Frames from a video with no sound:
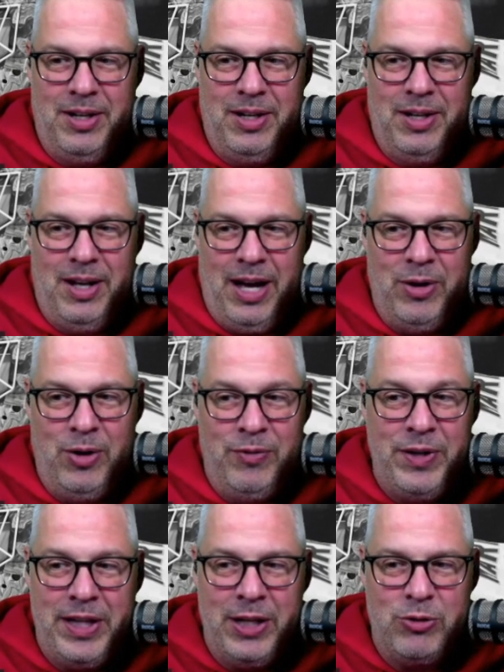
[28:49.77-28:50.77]
I don't know if
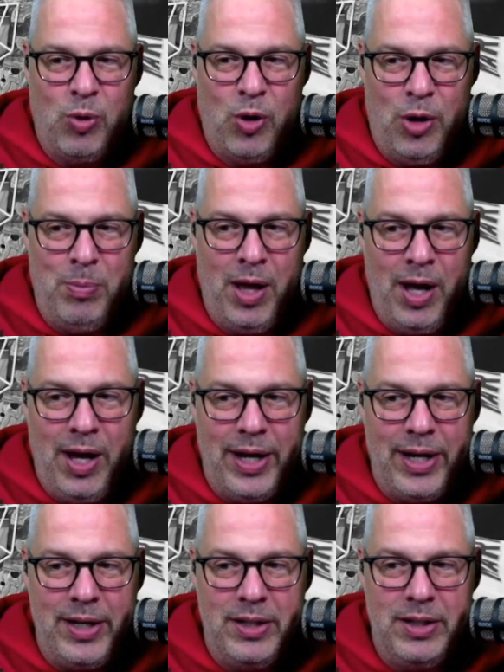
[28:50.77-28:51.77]
he thinks we're all
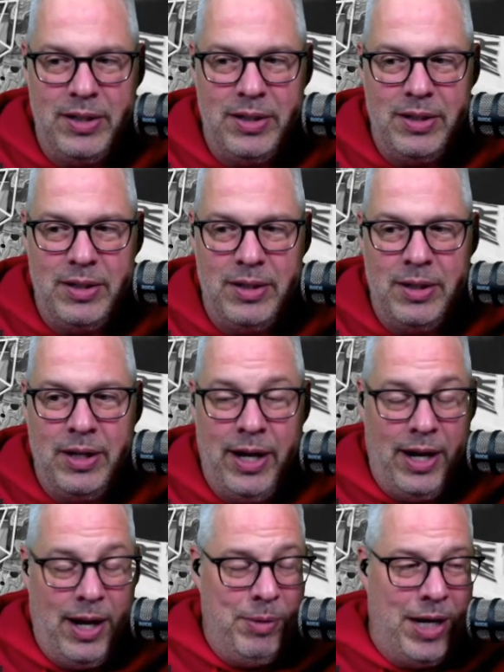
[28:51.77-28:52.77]
blind. And
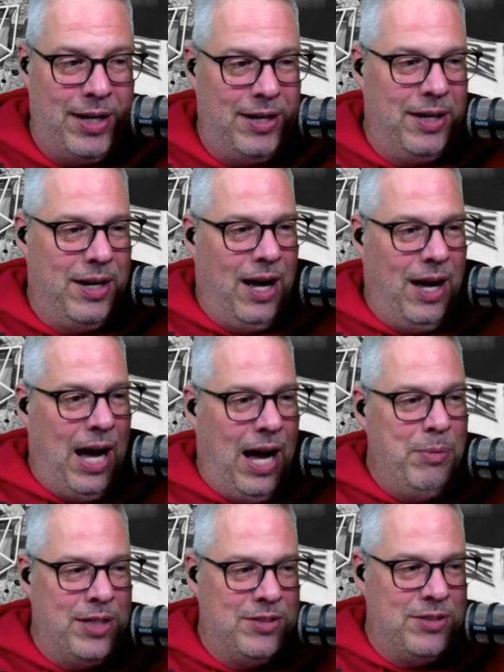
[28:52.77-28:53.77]
I'm
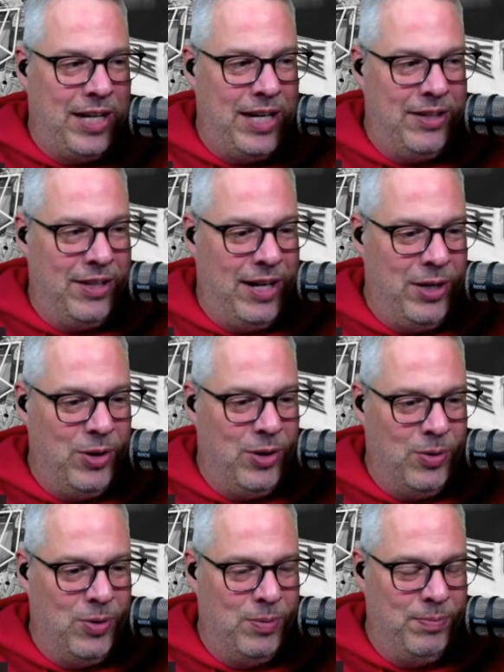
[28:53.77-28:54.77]
not saying that I
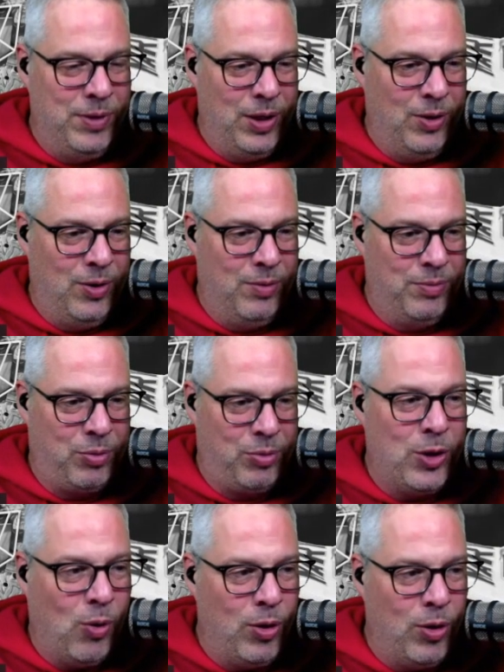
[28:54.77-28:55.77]
know,
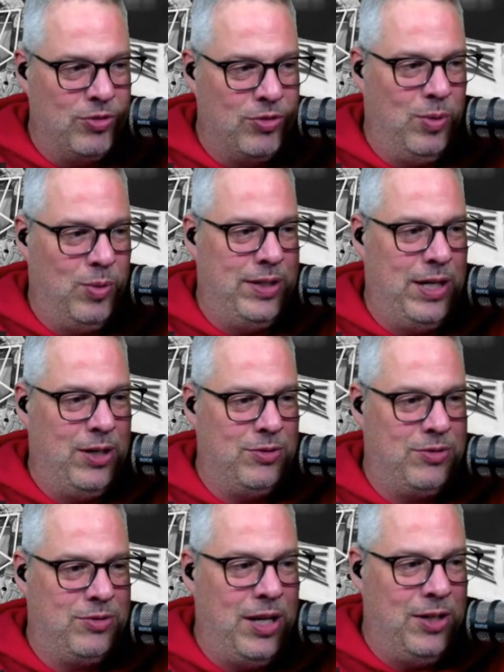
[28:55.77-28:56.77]
3/4 of what Daryl
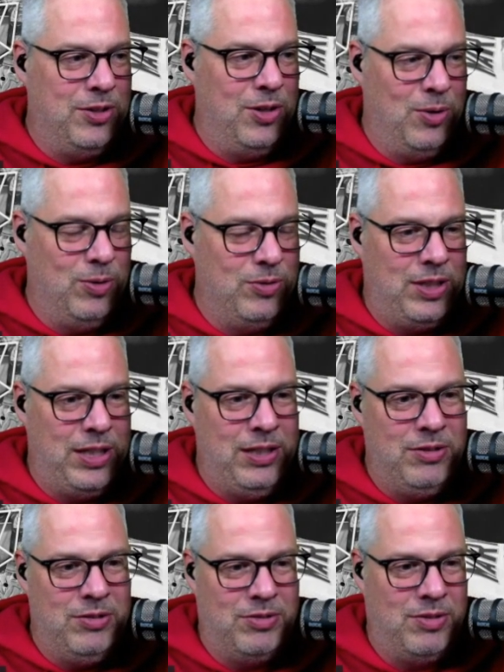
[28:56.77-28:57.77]
Sutter knows.
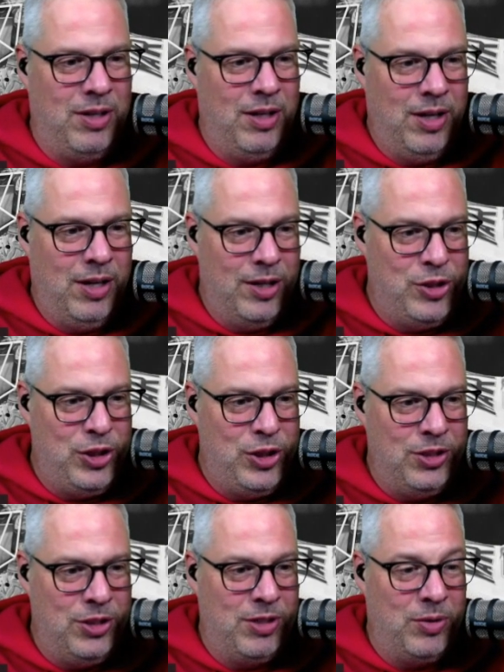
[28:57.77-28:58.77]
He's a
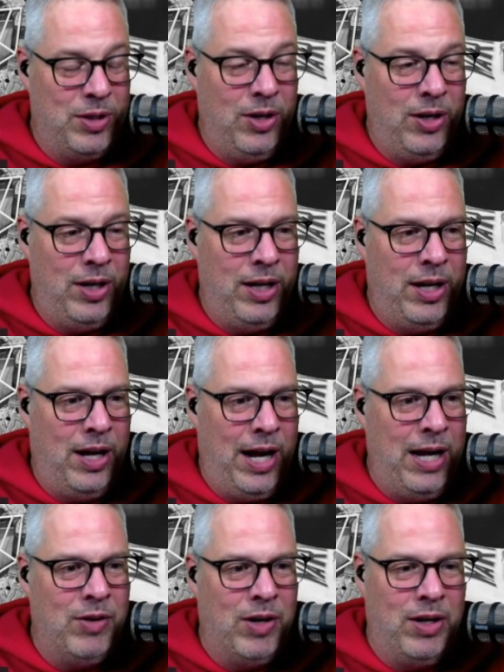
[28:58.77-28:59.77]
genius out there, and I
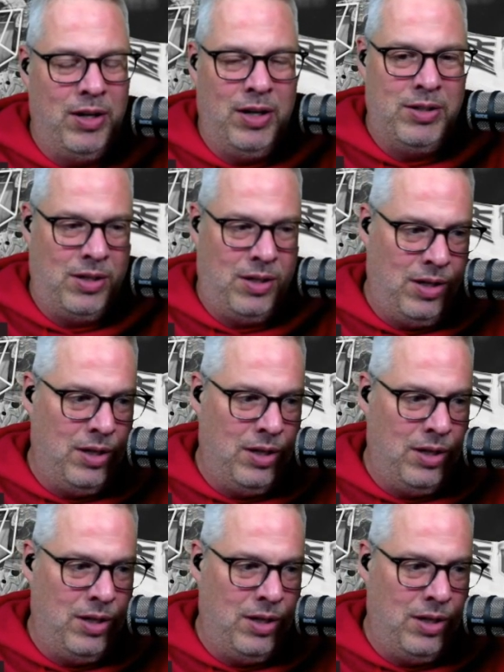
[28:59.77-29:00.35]
have a ton of